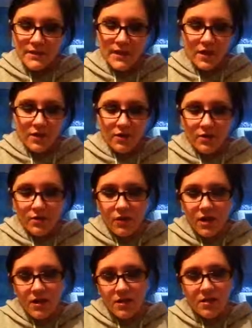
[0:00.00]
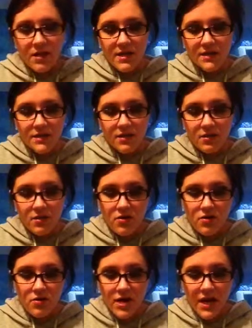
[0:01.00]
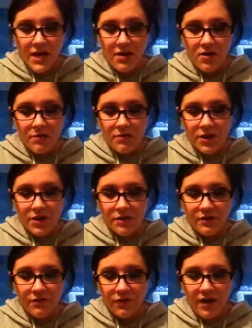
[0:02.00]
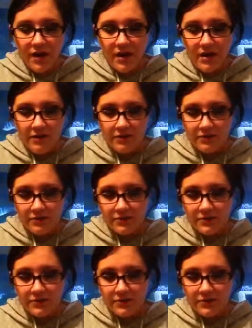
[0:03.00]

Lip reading: So let's go ahead and go up to 35.